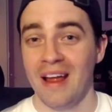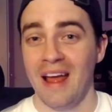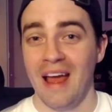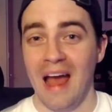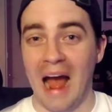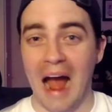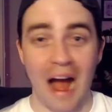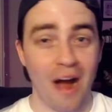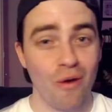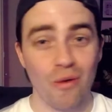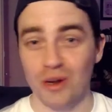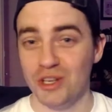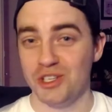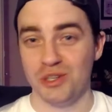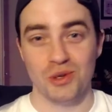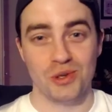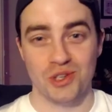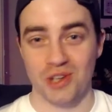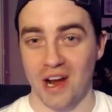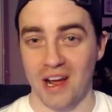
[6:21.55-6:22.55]
how would
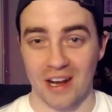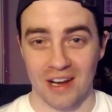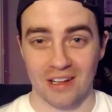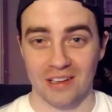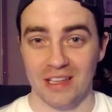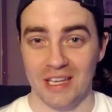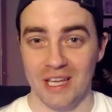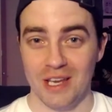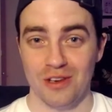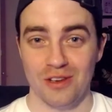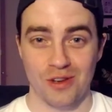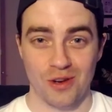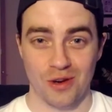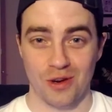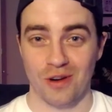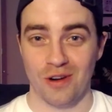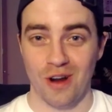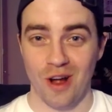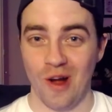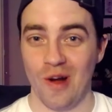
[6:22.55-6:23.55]
you try to clean
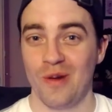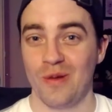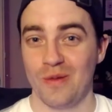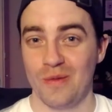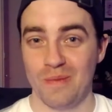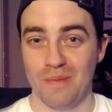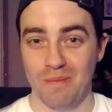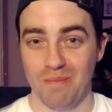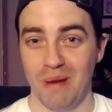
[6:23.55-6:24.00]
your own